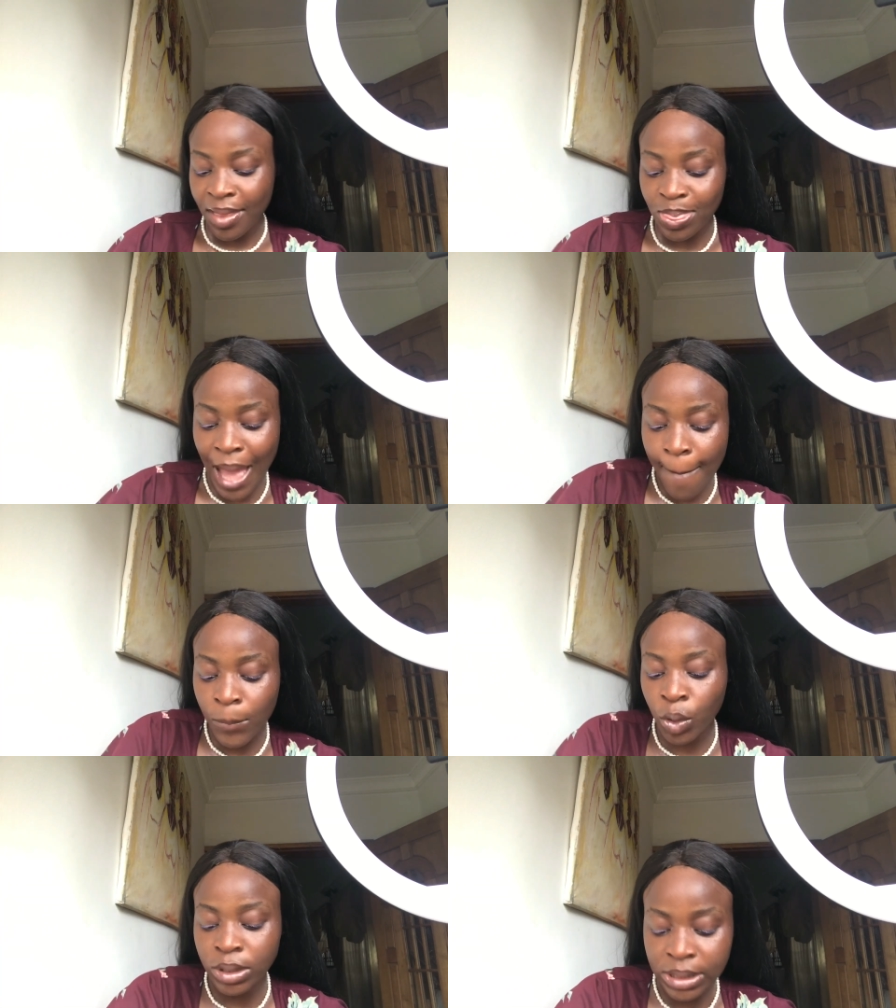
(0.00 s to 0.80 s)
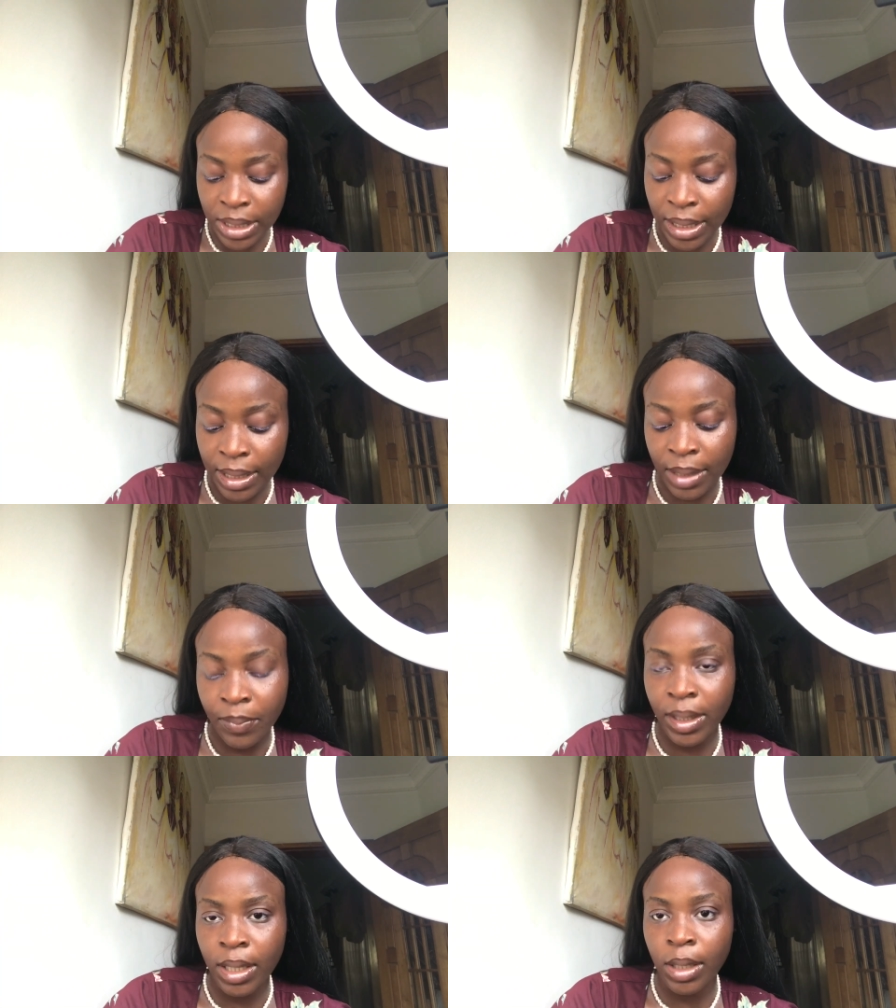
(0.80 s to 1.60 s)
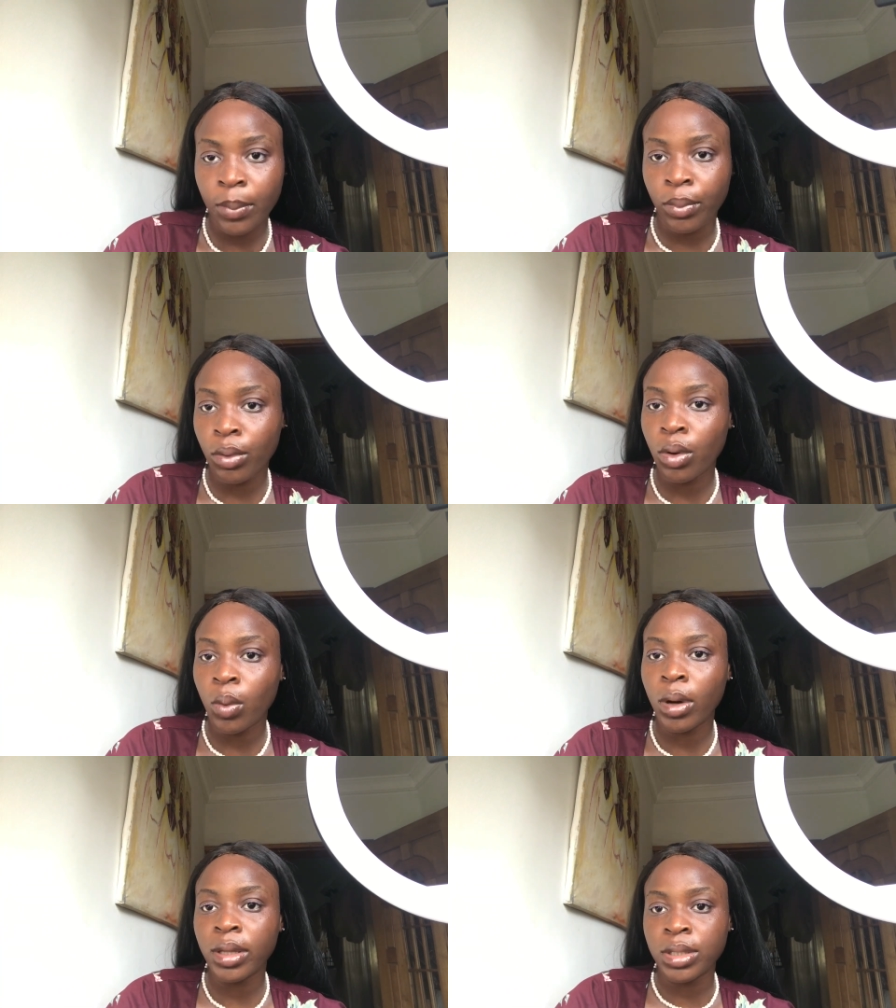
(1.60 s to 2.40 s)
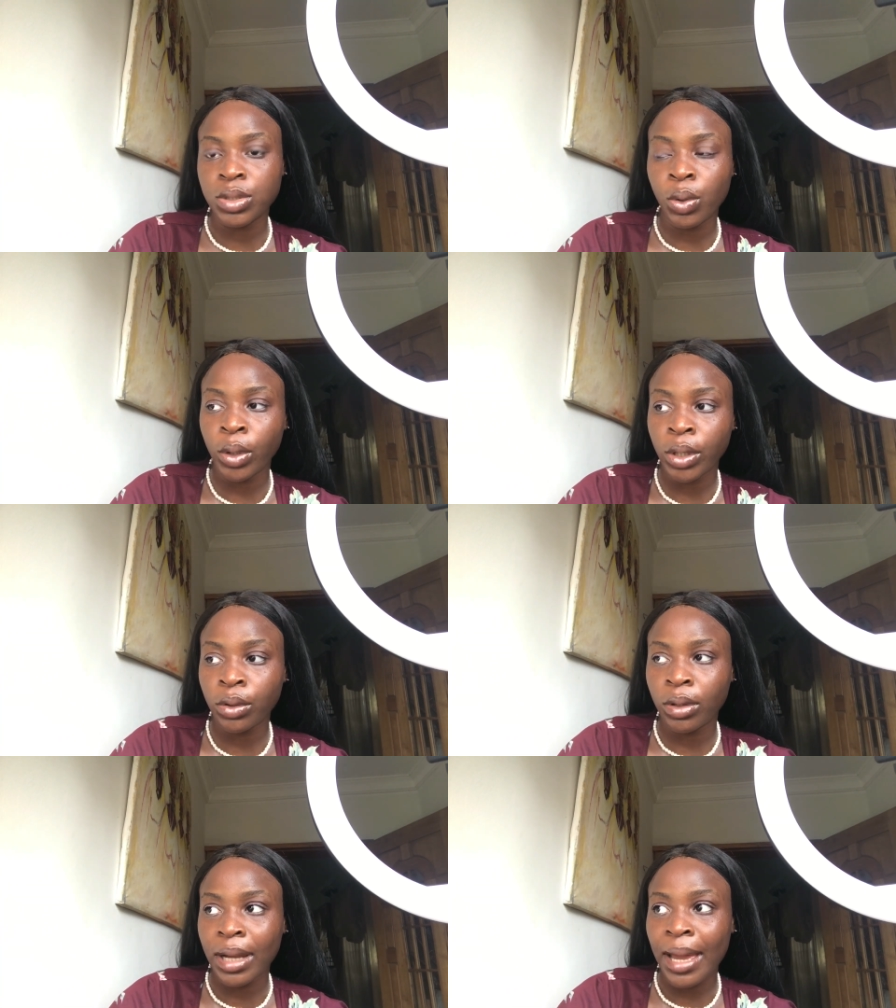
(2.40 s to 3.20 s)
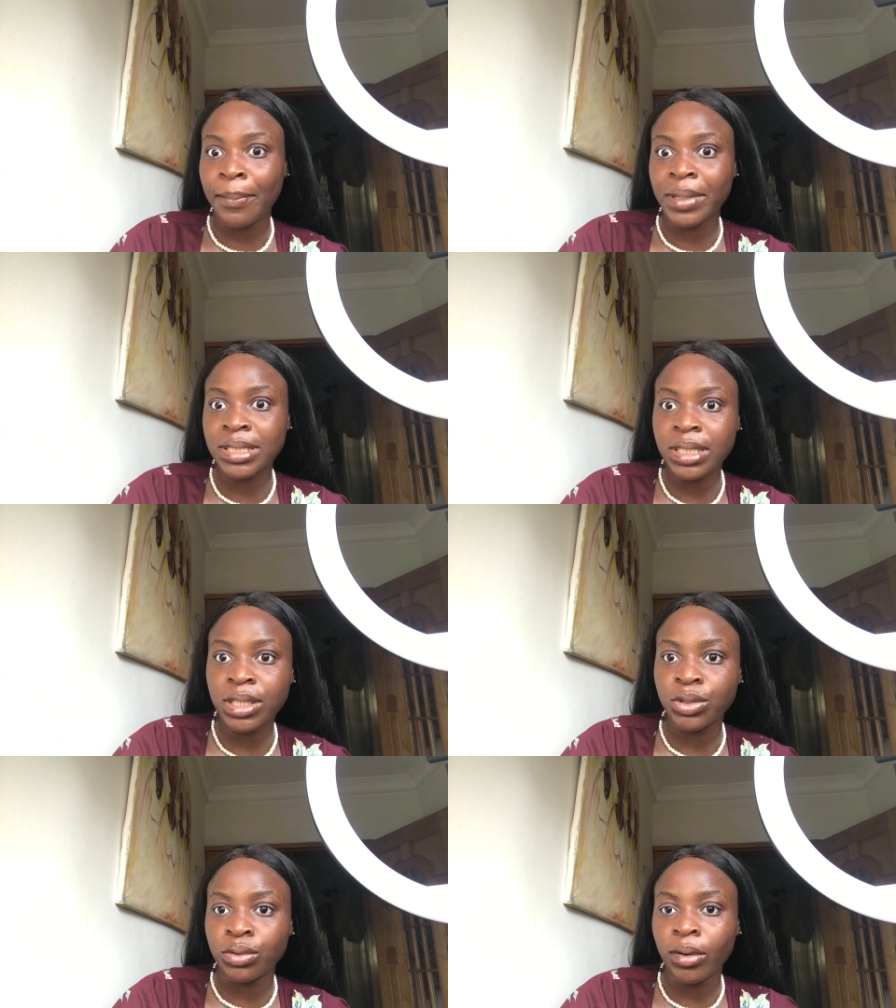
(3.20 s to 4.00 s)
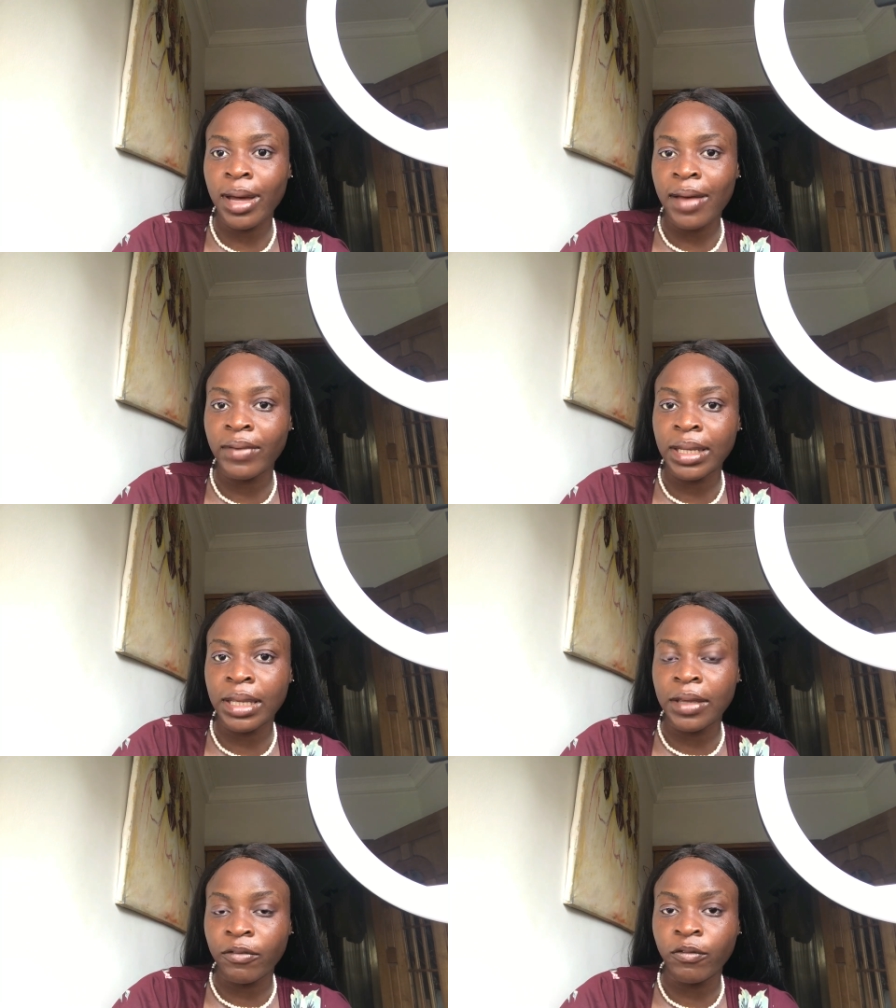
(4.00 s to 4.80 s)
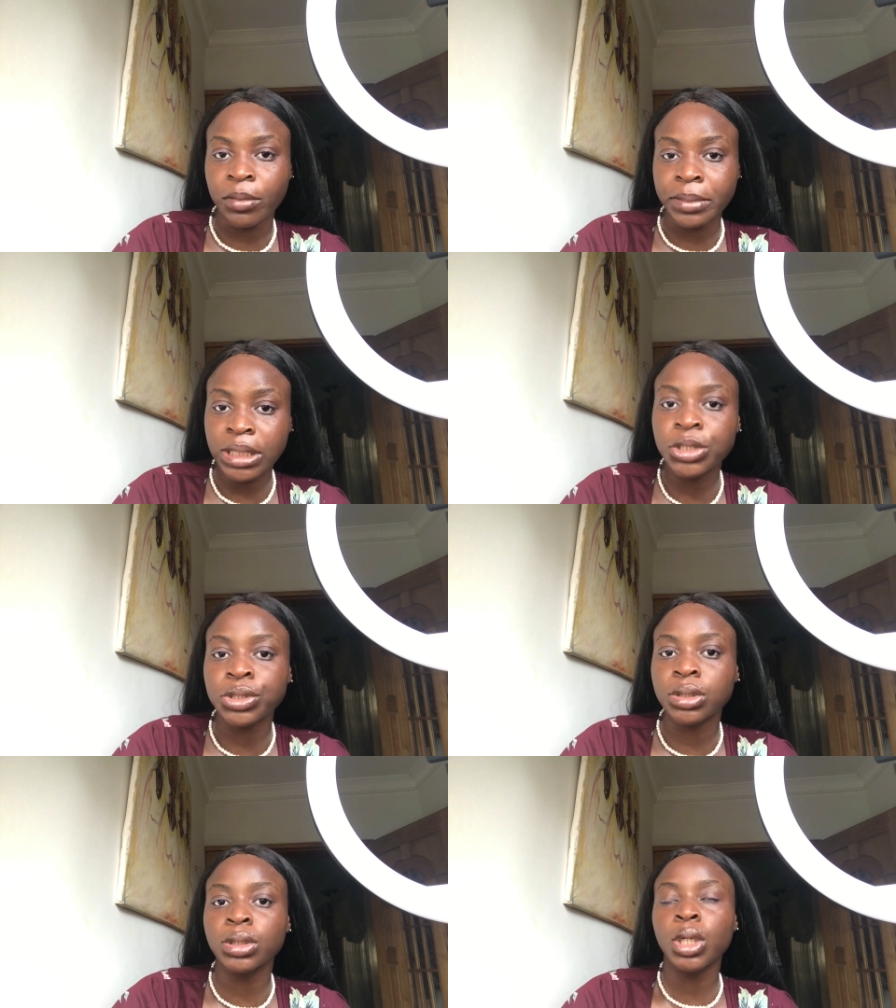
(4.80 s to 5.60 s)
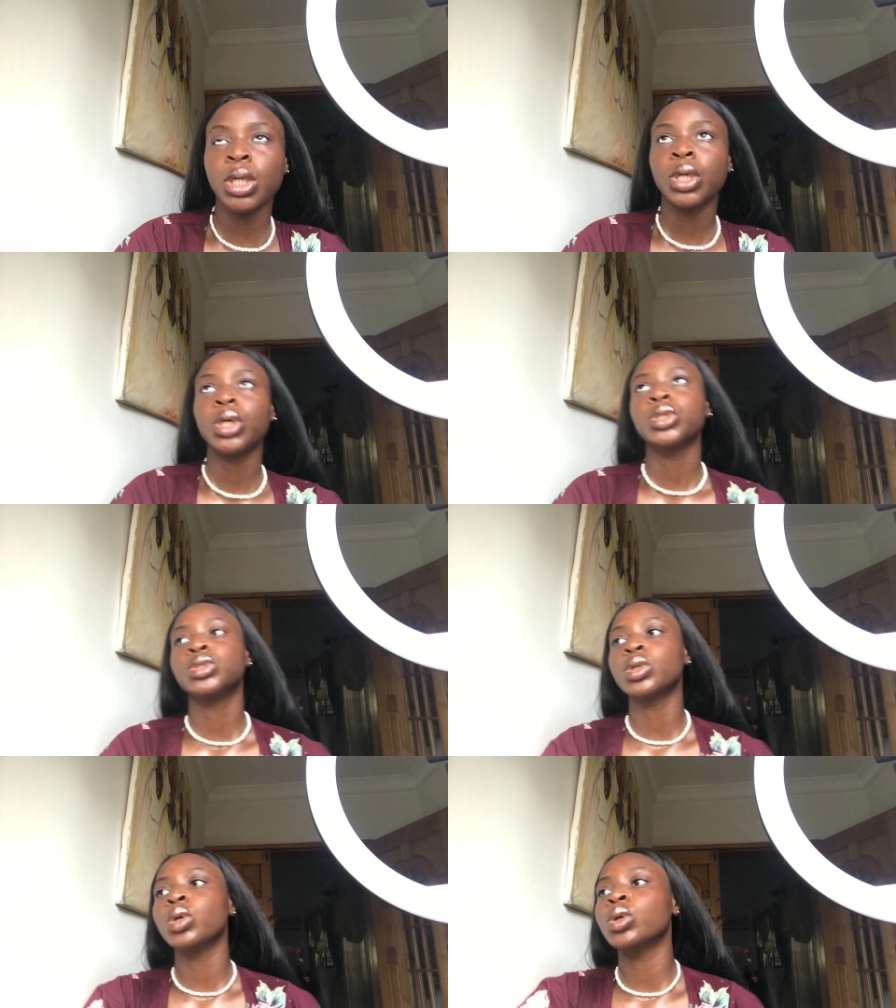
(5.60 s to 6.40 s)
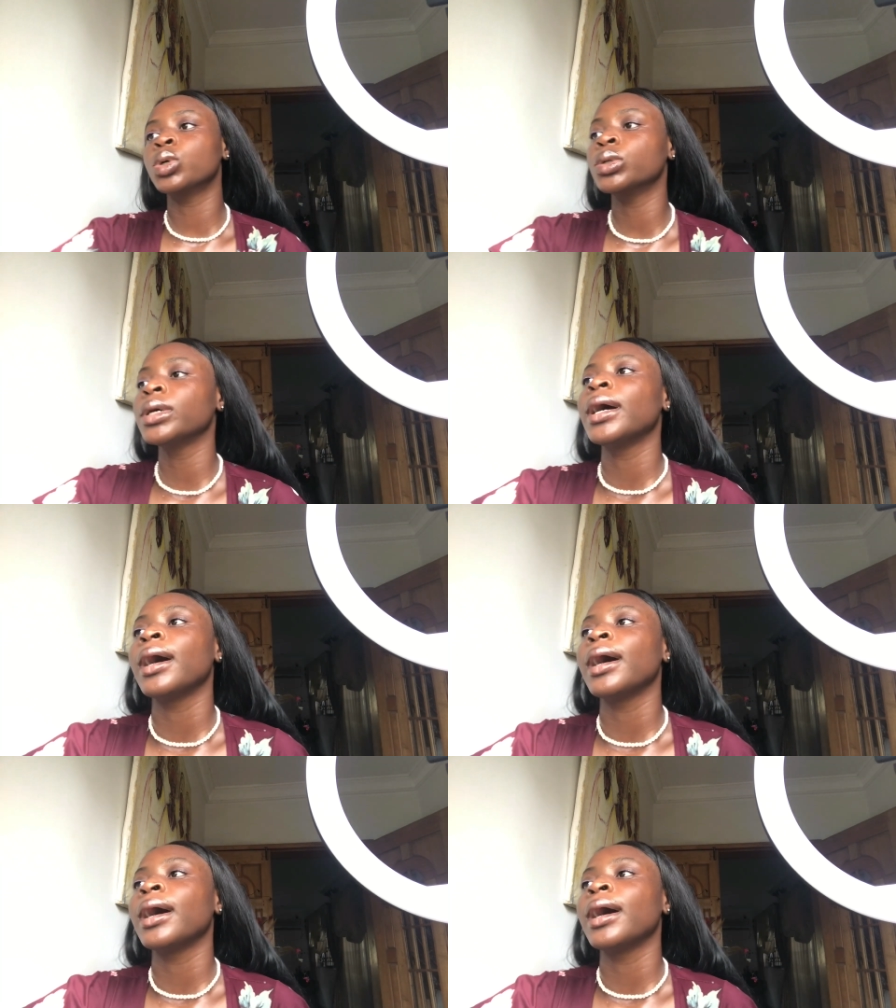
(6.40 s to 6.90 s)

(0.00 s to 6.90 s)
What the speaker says: That Monday, I'm like, bro, what is going on? I basically do not have any information. So